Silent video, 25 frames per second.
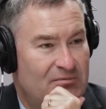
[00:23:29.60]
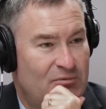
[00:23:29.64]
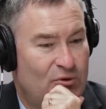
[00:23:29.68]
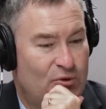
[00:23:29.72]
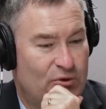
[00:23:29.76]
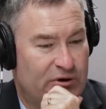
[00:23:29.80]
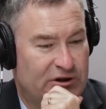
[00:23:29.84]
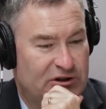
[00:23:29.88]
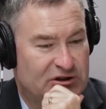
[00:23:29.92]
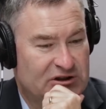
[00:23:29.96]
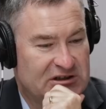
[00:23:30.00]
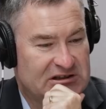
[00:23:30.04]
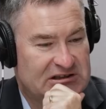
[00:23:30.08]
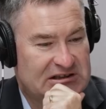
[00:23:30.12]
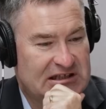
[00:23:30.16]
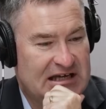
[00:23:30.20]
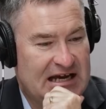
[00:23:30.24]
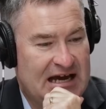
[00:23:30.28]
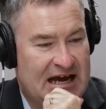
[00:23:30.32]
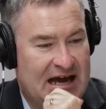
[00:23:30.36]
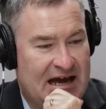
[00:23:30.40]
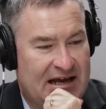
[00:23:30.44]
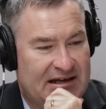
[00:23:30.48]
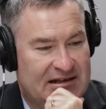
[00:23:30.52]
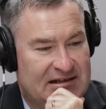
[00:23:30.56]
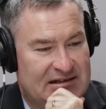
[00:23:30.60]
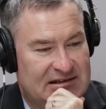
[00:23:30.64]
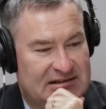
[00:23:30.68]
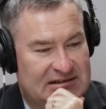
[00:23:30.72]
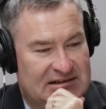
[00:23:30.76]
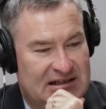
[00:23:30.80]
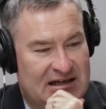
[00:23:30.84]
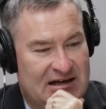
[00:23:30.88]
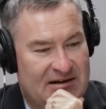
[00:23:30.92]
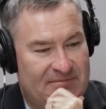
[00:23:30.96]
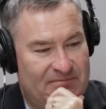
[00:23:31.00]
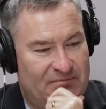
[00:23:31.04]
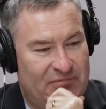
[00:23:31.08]
mortgages, and
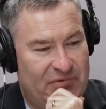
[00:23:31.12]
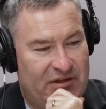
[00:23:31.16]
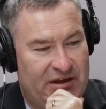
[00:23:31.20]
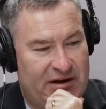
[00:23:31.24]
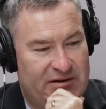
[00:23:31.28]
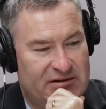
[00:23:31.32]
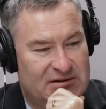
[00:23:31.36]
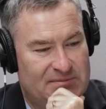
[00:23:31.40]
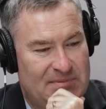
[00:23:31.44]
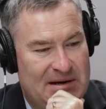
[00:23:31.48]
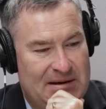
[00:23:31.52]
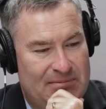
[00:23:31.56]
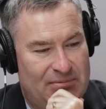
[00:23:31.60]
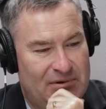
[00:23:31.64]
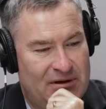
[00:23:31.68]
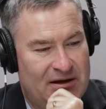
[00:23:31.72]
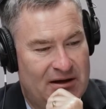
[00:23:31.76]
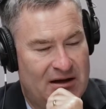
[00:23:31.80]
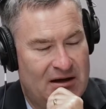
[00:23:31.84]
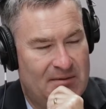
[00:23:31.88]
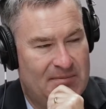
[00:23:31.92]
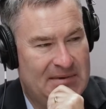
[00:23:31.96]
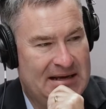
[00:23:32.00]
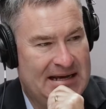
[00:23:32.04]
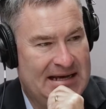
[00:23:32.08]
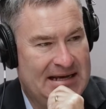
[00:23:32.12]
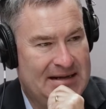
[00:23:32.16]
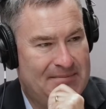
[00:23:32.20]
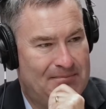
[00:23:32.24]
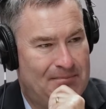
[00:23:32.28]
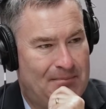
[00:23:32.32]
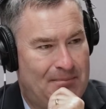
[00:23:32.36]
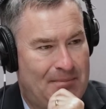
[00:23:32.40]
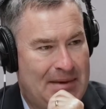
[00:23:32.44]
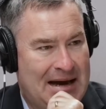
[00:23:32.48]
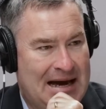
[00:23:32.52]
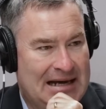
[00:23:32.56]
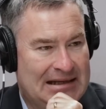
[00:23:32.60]
those people are going to be
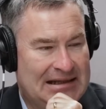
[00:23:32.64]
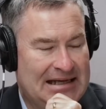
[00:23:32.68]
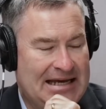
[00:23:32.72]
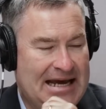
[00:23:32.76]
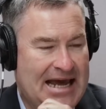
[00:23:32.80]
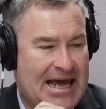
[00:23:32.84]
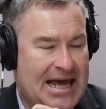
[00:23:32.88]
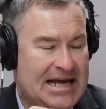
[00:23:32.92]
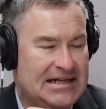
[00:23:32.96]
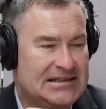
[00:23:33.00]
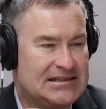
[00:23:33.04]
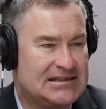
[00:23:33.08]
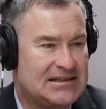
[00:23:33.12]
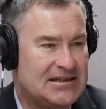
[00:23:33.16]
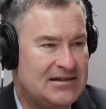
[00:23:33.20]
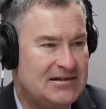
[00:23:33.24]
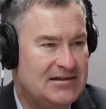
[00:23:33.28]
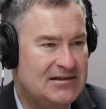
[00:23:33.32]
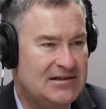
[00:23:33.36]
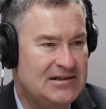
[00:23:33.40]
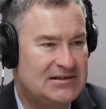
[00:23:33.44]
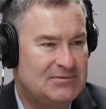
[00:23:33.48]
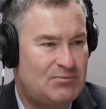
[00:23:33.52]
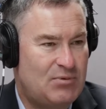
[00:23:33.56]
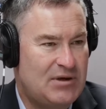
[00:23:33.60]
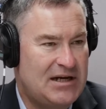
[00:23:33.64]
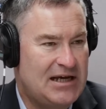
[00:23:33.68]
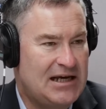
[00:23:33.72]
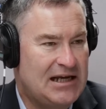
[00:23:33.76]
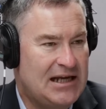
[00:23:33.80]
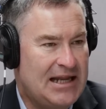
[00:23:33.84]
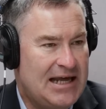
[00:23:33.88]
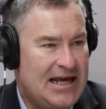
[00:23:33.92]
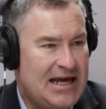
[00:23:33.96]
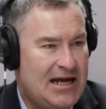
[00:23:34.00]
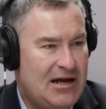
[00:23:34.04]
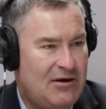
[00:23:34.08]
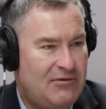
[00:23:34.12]
badly hit, and it's pretty
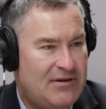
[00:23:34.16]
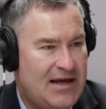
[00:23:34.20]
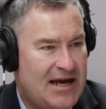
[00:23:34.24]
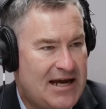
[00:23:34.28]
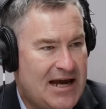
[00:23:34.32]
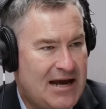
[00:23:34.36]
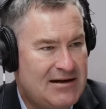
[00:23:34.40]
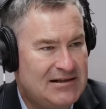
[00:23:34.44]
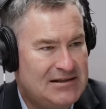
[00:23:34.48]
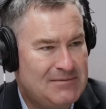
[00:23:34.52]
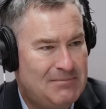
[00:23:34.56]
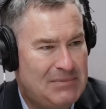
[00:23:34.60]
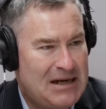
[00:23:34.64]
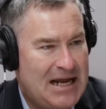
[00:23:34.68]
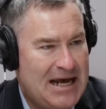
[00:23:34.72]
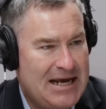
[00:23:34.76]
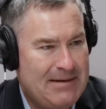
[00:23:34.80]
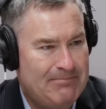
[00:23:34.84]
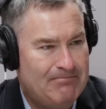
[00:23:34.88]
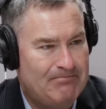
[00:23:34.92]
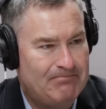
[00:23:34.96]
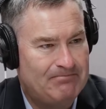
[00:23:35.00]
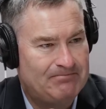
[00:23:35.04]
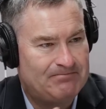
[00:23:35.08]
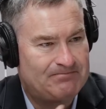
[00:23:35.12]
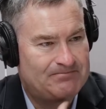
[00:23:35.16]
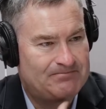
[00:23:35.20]
clear who they're going to blame.